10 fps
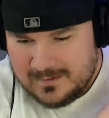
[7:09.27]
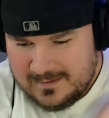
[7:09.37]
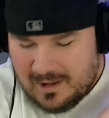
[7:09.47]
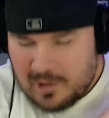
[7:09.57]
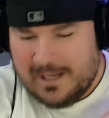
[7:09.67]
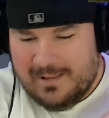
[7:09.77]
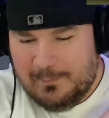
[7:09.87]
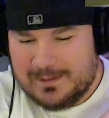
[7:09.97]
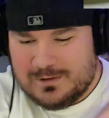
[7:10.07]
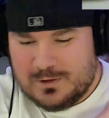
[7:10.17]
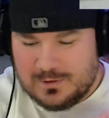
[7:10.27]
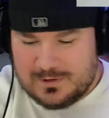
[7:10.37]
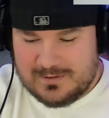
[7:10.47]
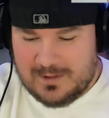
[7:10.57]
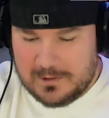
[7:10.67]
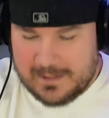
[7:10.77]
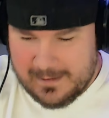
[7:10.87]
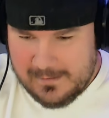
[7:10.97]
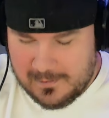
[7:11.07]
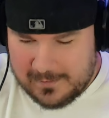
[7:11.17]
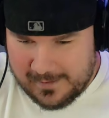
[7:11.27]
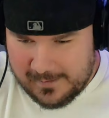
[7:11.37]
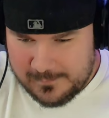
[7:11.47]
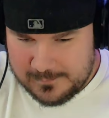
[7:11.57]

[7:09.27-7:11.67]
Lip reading: Okay, that wasn't too... Okay, okay.